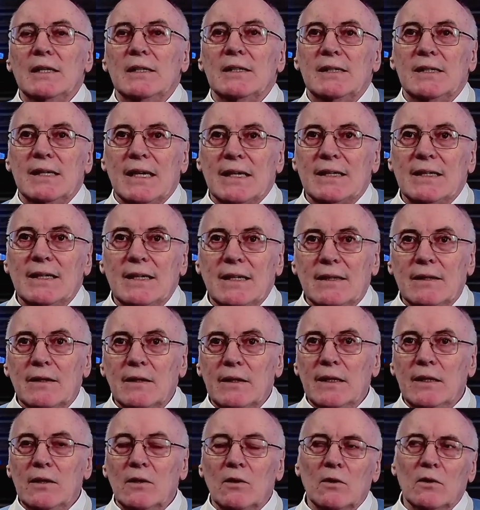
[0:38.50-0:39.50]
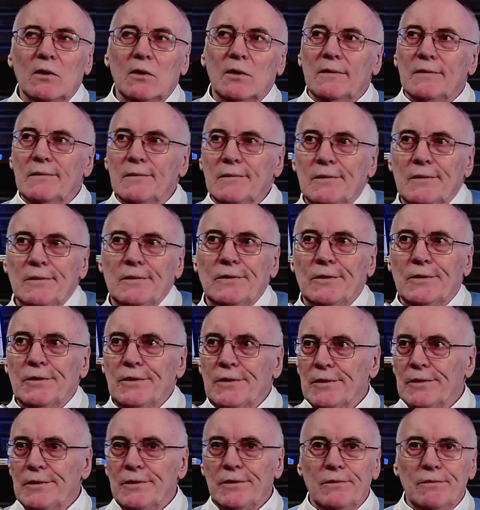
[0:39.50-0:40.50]
Technically
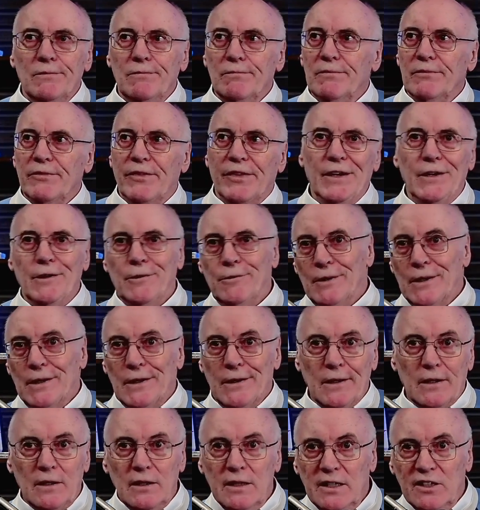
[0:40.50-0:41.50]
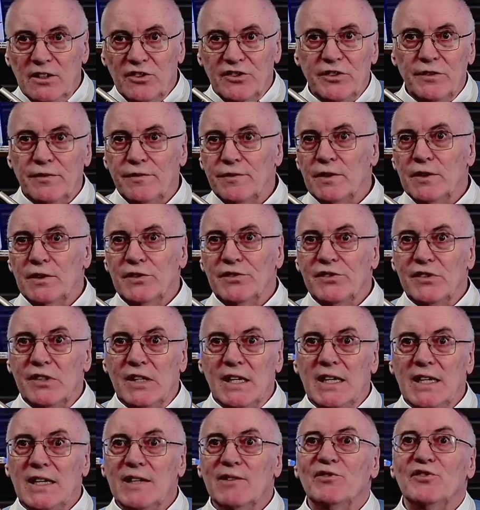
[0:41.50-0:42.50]
or theoretically, it's the first
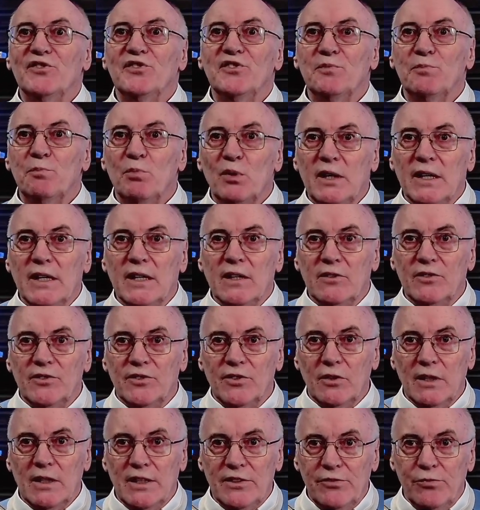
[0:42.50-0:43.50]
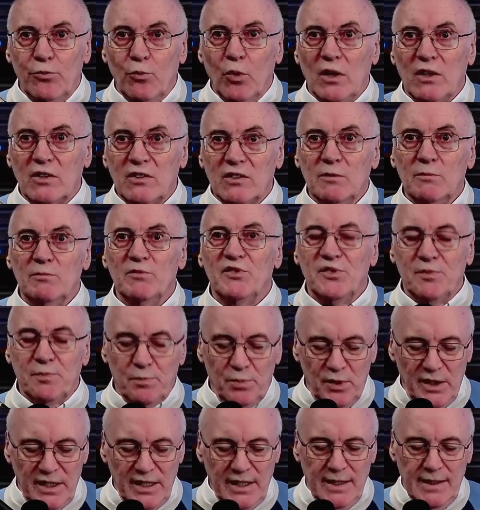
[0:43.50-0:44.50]
day of spring. So let's welcome
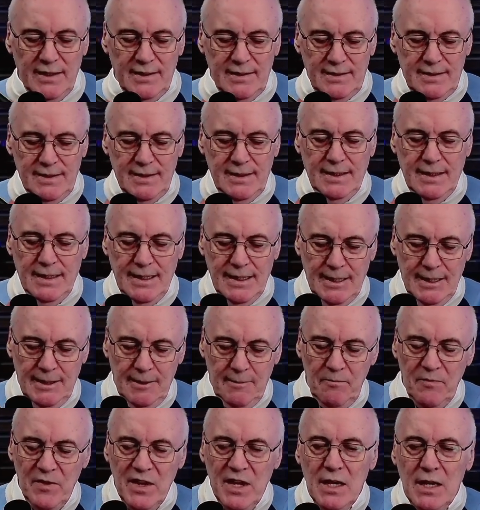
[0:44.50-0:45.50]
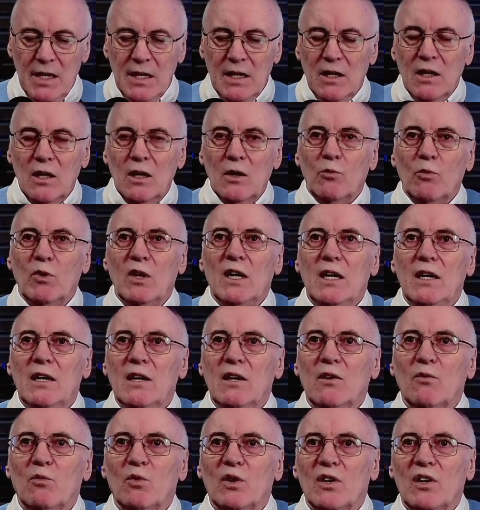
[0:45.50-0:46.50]
spring in today.
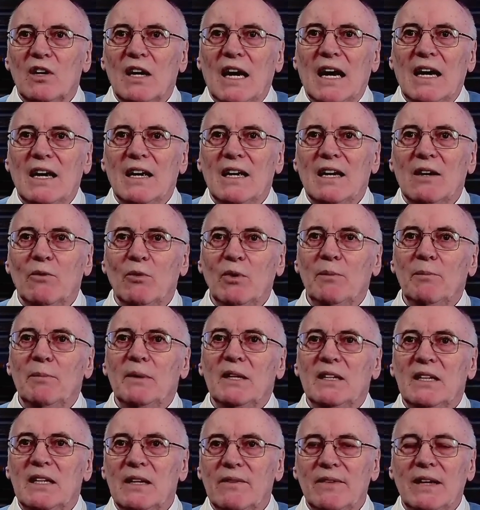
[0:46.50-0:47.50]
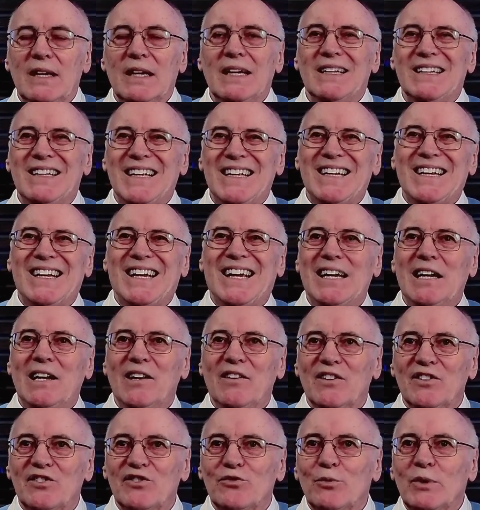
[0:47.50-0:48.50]
We've been dedicating
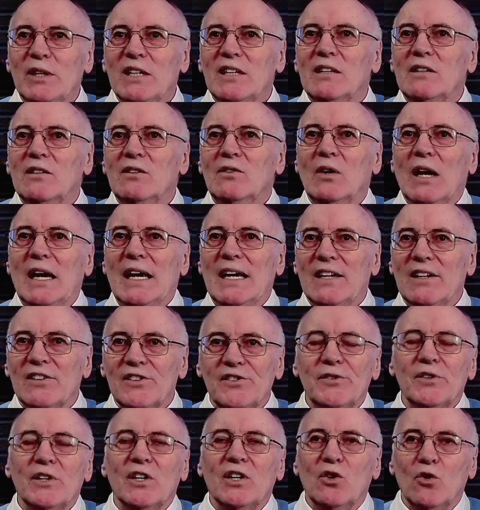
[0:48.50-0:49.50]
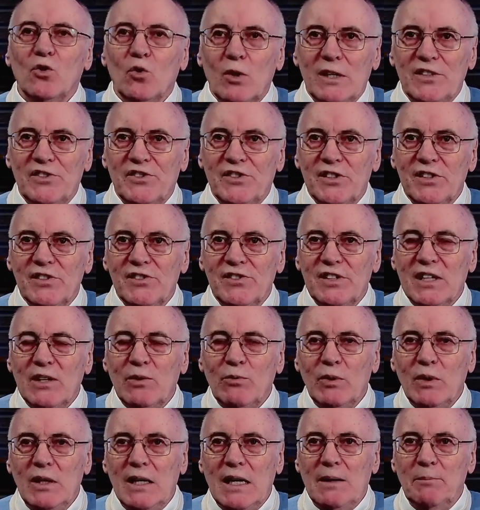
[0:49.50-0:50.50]
this week to answering questions that
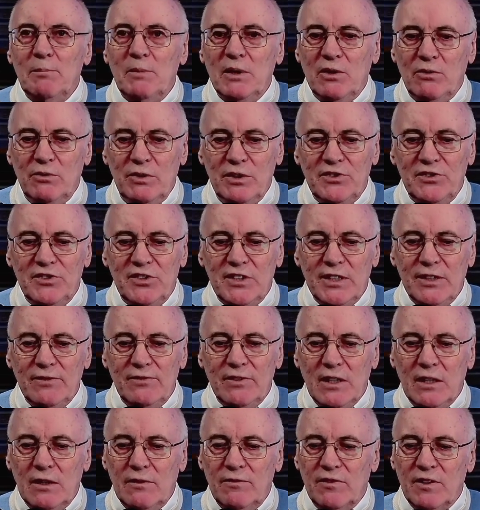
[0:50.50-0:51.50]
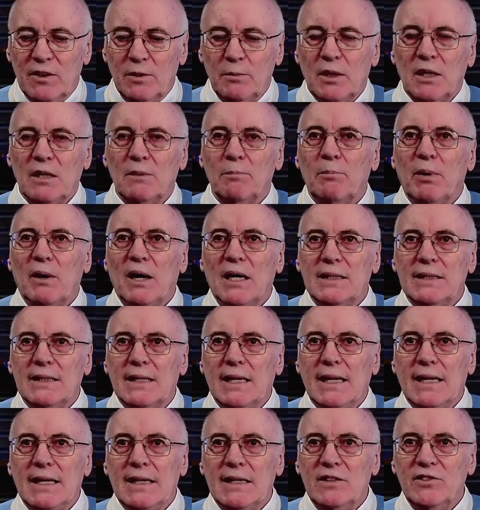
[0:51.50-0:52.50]
we have been receiving from our
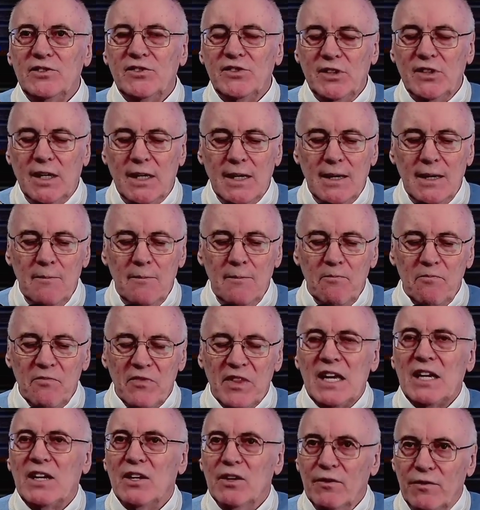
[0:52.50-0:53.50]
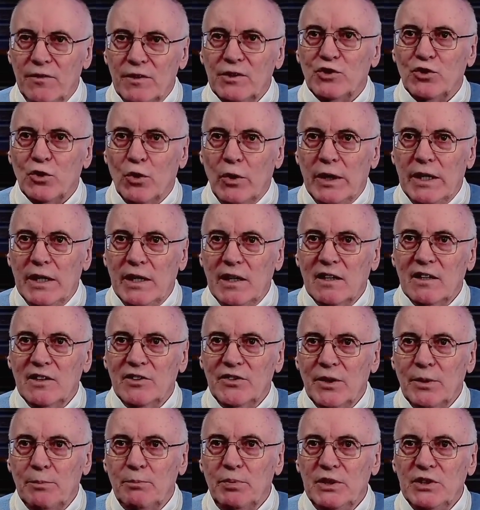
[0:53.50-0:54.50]
podcasts. Thank you for joining us.
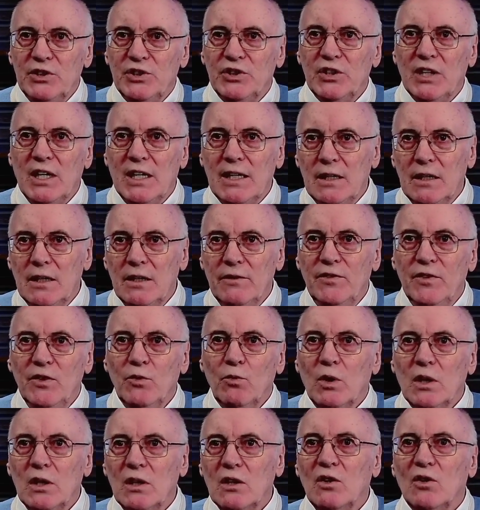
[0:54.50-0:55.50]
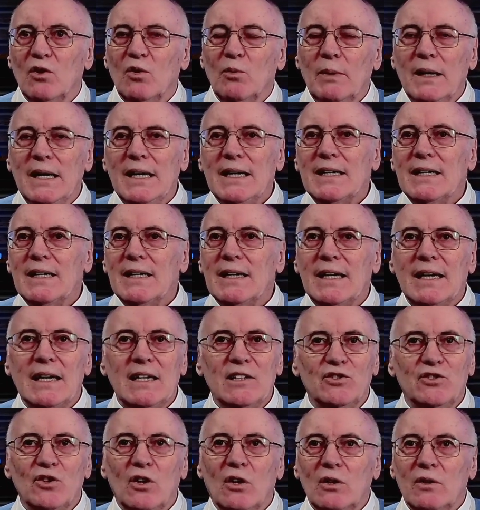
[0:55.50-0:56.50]
Appreciate it. If you want to go back and
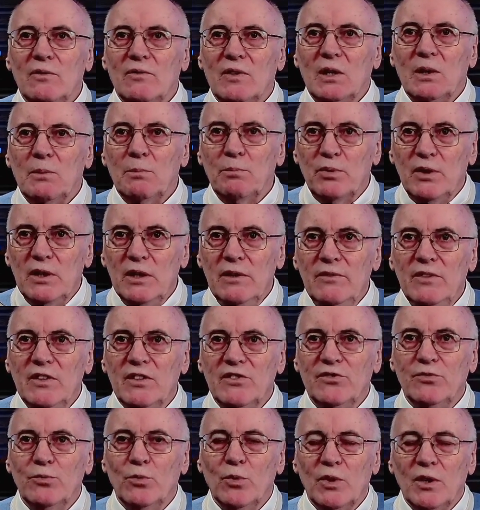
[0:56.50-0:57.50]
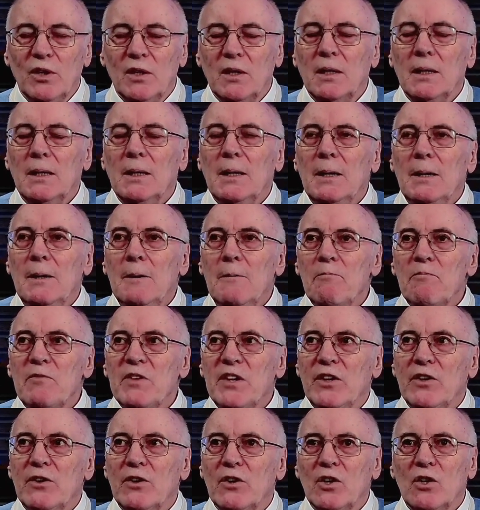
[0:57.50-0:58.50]
catch all of our previous work,
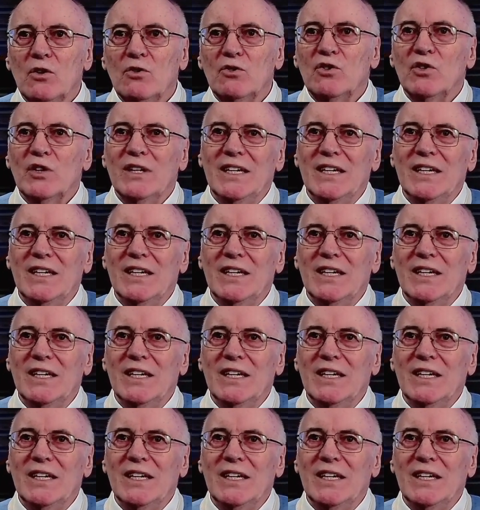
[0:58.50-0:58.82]
you can go to